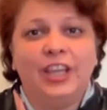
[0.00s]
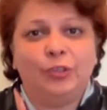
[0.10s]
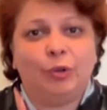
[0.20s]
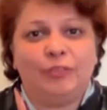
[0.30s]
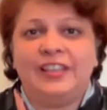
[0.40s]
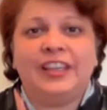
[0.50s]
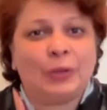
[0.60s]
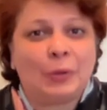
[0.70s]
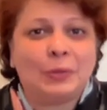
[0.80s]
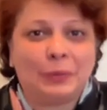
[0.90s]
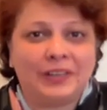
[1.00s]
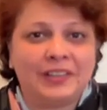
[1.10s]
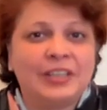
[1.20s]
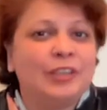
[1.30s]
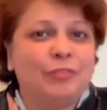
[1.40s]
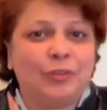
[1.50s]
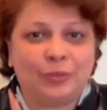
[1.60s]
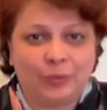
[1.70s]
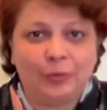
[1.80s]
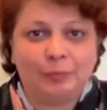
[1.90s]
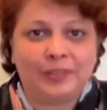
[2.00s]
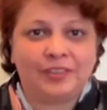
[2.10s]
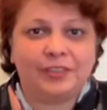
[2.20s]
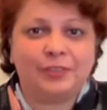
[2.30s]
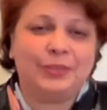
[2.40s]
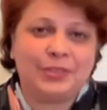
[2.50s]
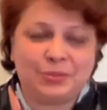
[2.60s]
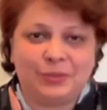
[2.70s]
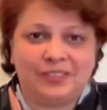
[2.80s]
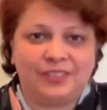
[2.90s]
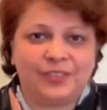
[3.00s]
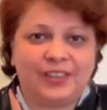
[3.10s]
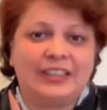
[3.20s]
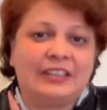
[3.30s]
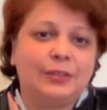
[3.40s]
you obviously cannot look at it if your goal period is only 2 years, right?